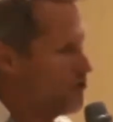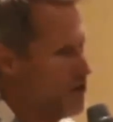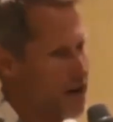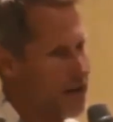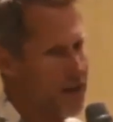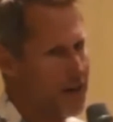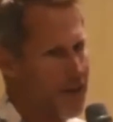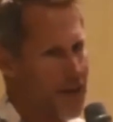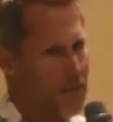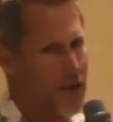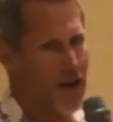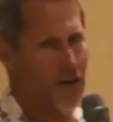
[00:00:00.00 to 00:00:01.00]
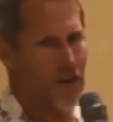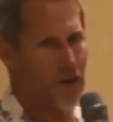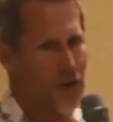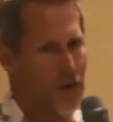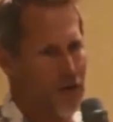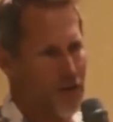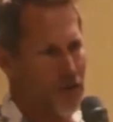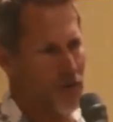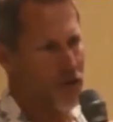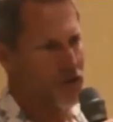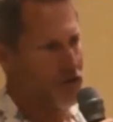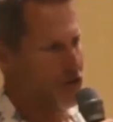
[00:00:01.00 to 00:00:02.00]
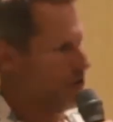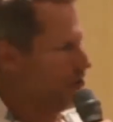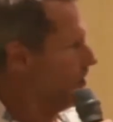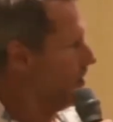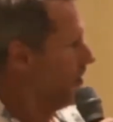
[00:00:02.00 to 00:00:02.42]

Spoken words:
trade. They came down in the northeast monsoon,